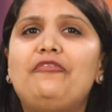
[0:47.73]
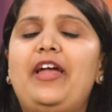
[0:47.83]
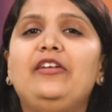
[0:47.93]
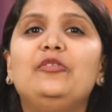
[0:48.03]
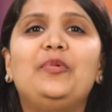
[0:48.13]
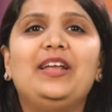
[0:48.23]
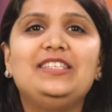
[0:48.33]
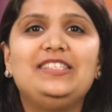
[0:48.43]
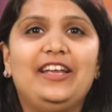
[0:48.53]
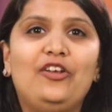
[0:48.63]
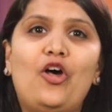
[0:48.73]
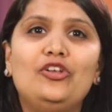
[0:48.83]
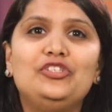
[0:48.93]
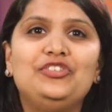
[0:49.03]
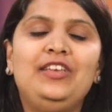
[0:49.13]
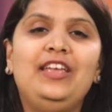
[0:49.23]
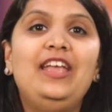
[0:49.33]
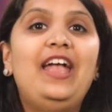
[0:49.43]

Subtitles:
of enterprise technology